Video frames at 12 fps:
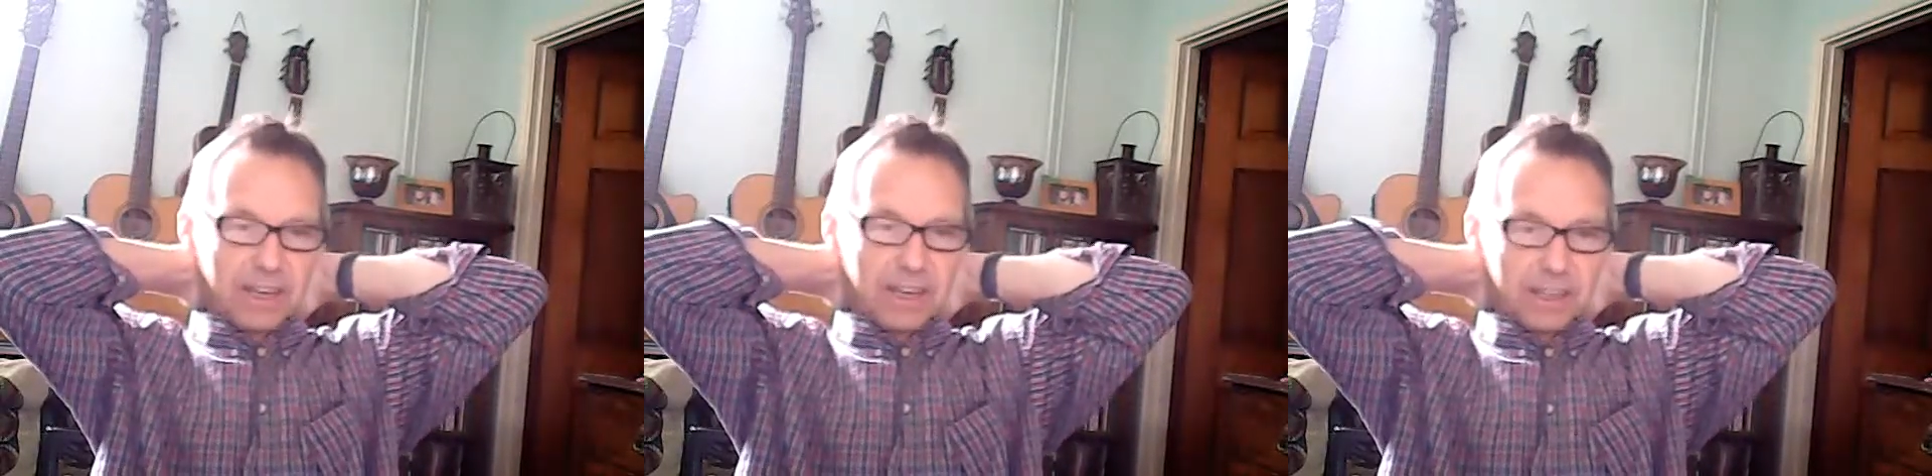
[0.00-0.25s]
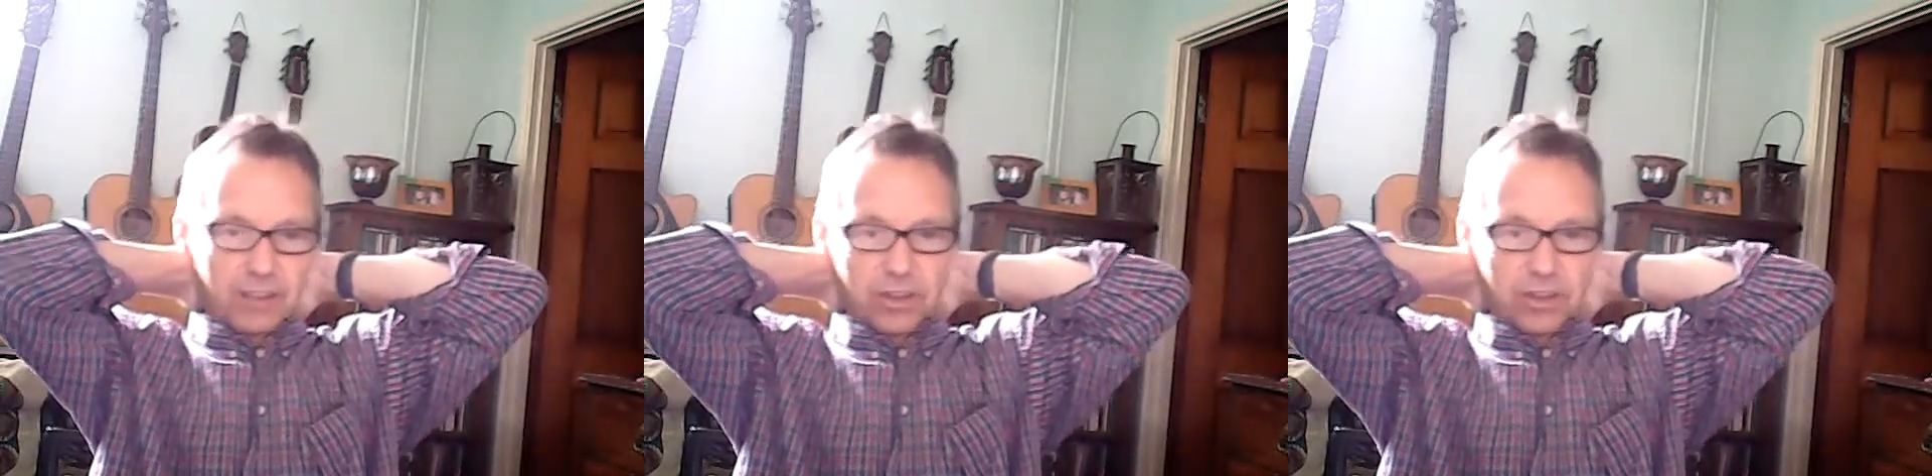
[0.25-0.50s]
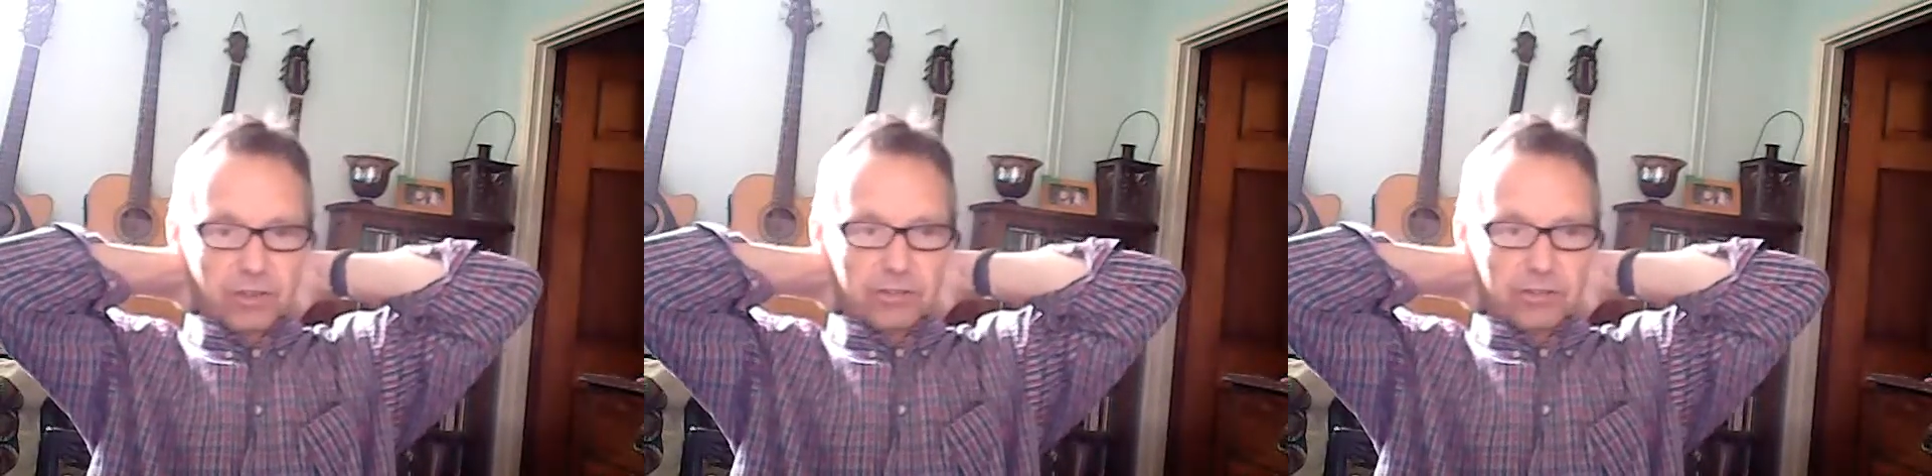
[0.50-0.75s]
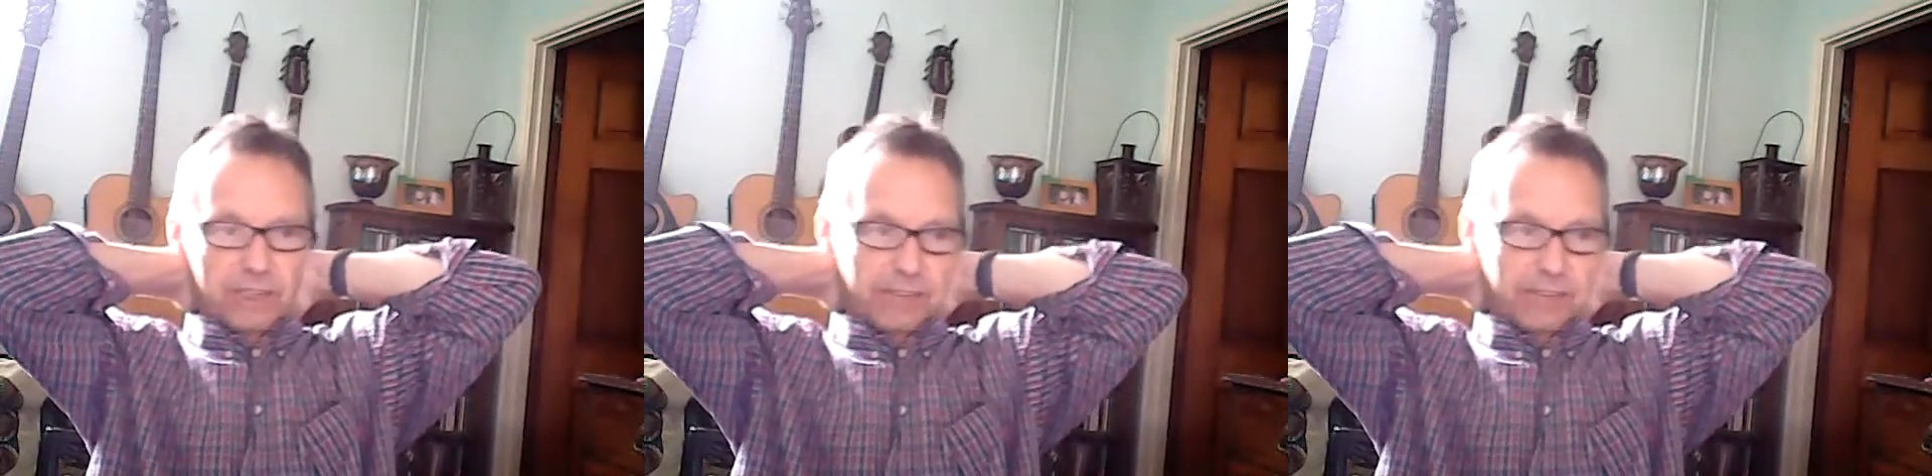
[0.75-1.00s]
and Jews
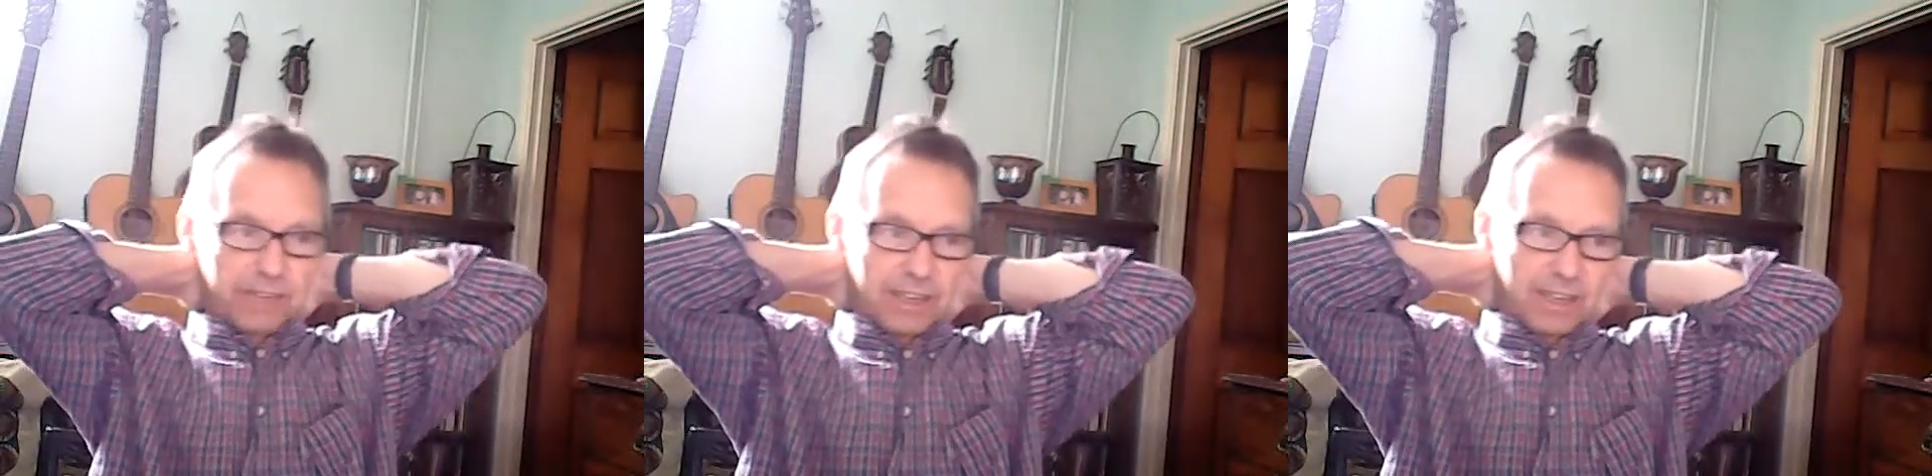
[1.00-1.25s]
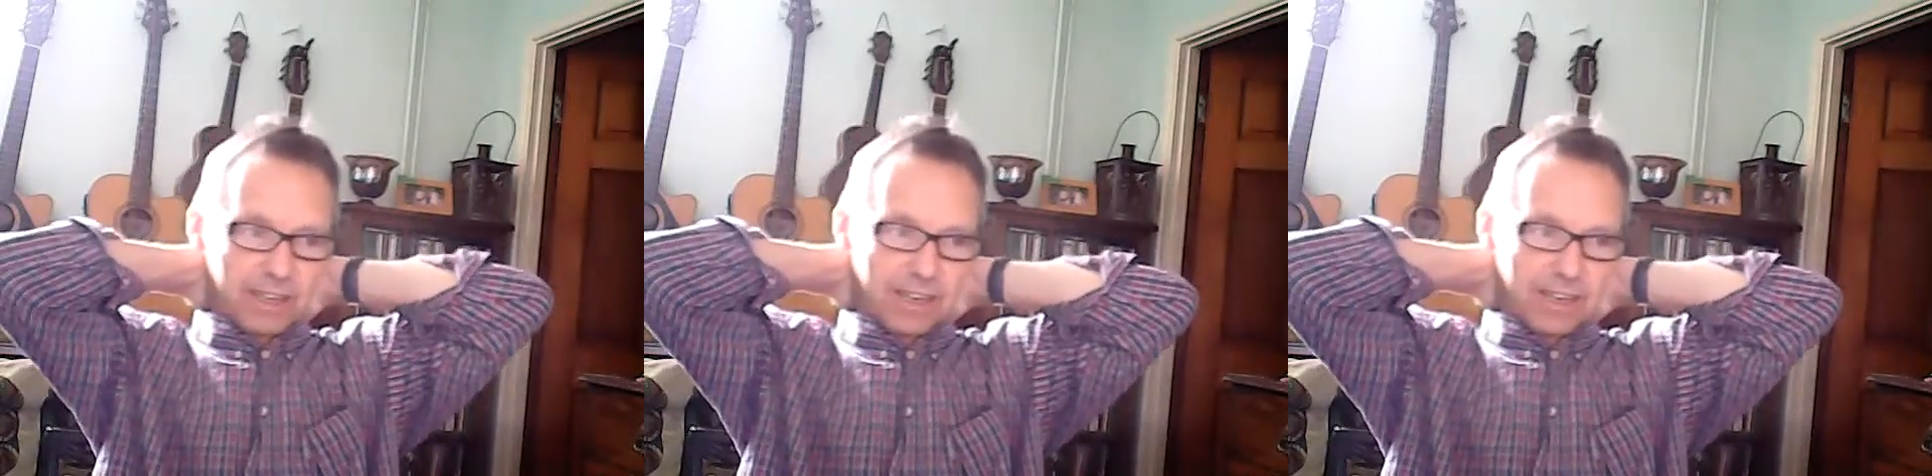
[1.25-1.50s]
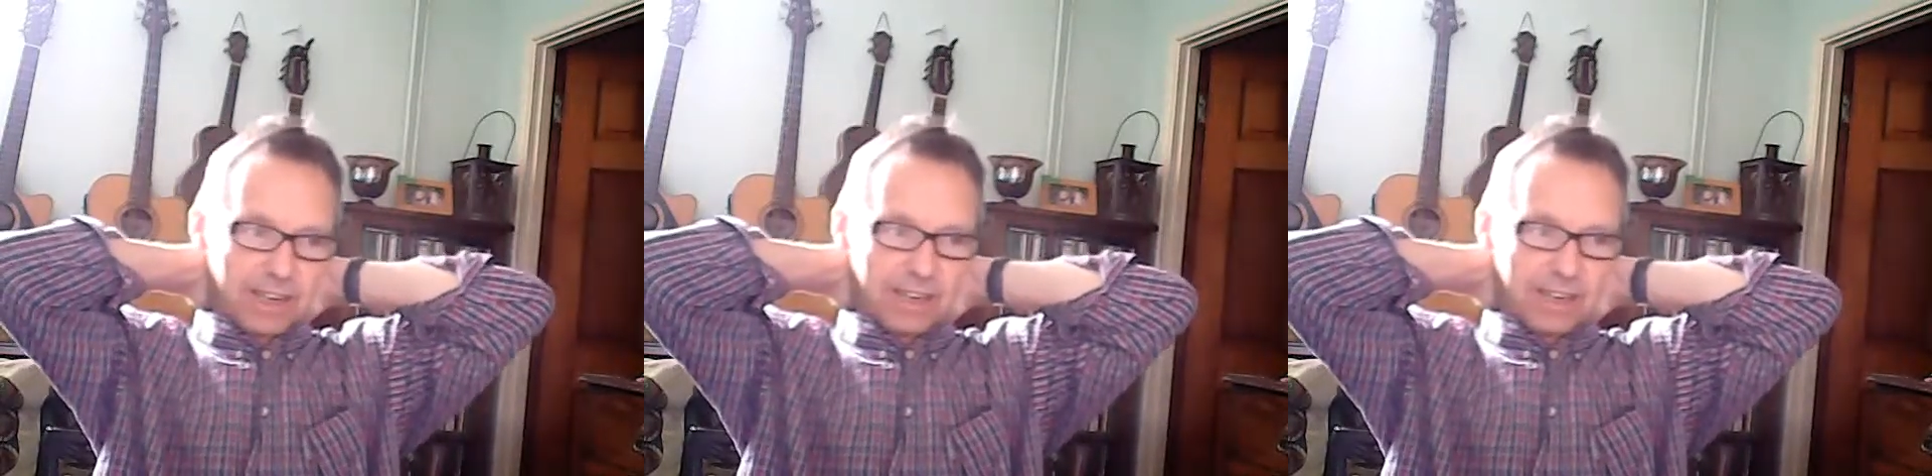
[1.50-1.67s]
and everything like that.